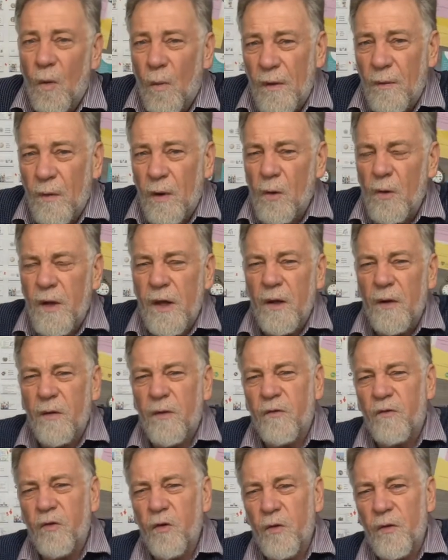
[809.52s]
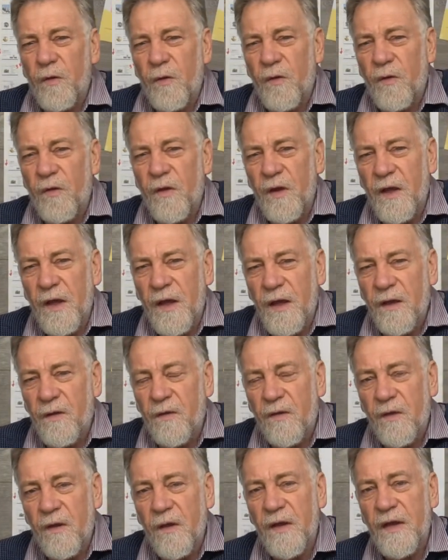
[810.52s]
When we're looking at students'
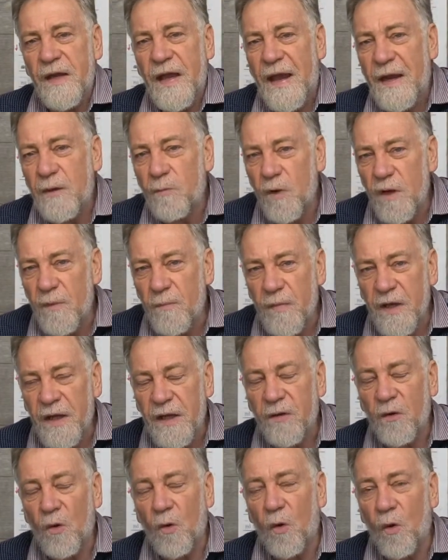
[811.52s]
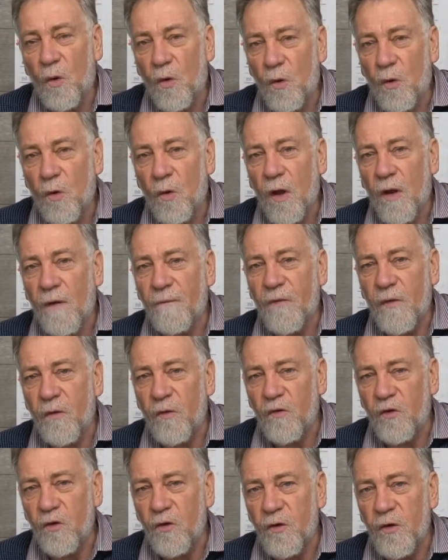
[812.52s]
needs, can we meet all of the
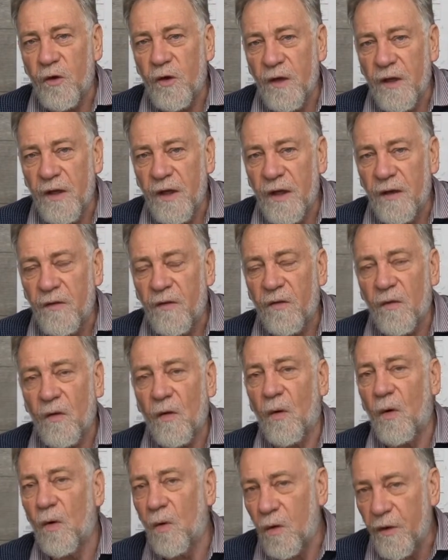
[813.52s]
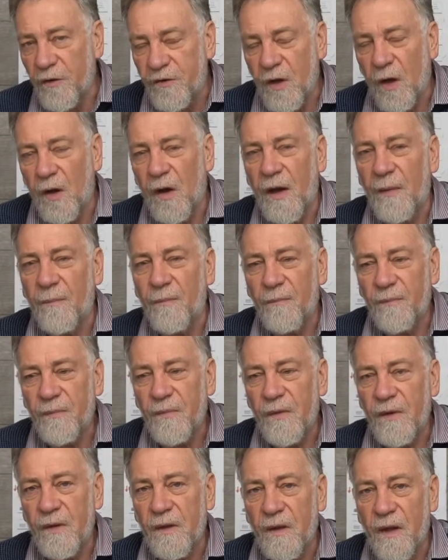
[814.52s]
student needs all the time?
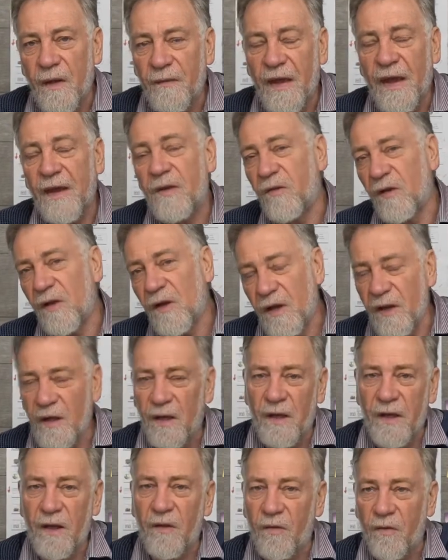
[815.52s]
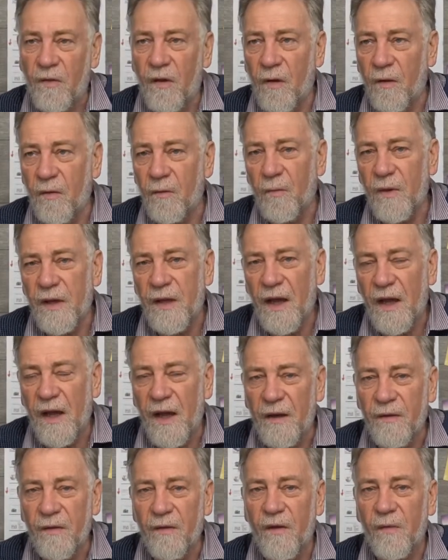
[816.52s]
And the answer clearly is no, we
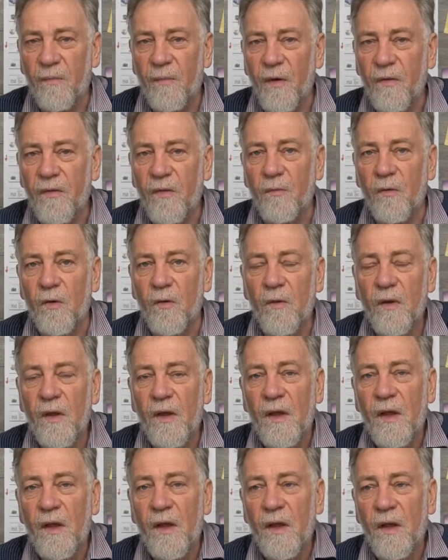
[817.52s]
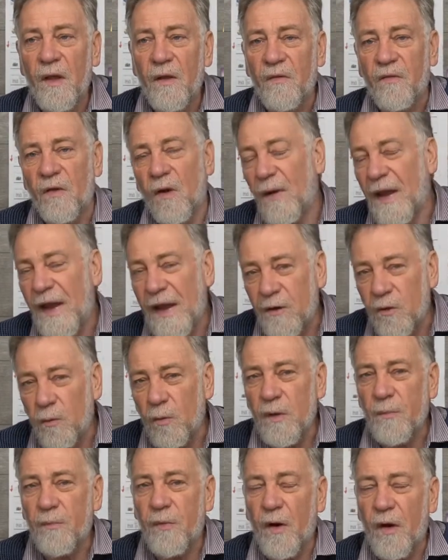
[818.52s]
can't, it's impossible. So how do
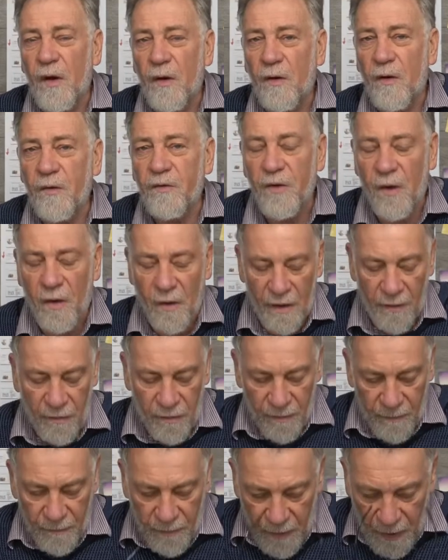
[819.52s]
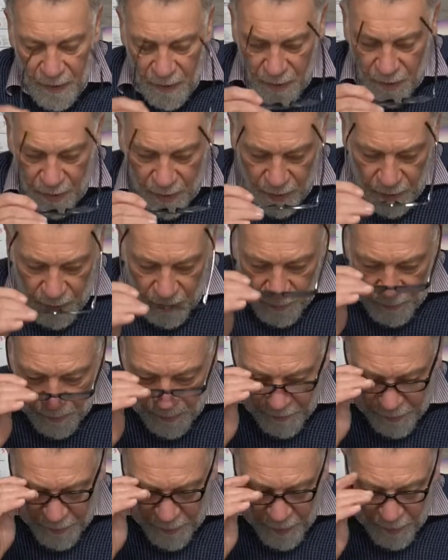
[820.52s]
we prioritise?
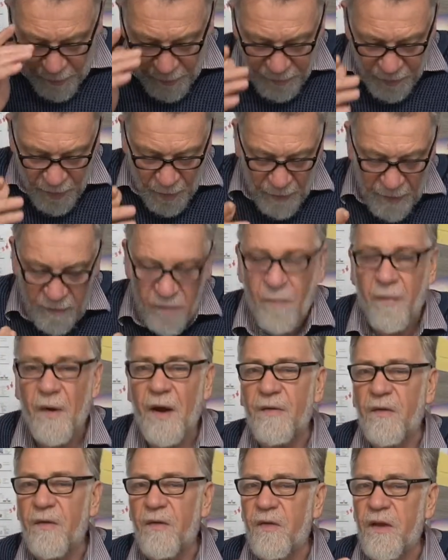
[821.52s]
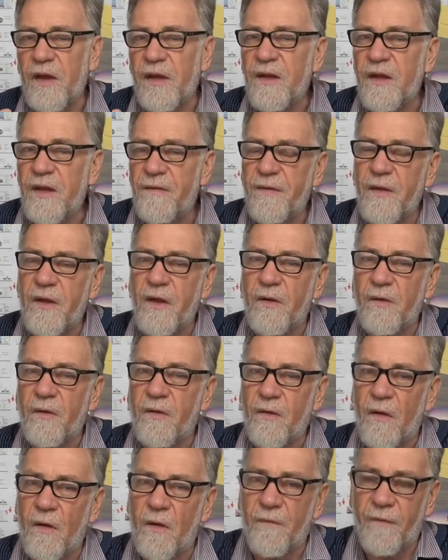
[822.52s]
We prioritise by the
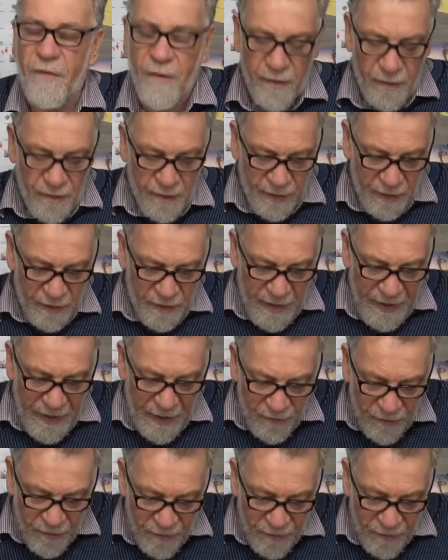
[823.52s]
significance of the need. How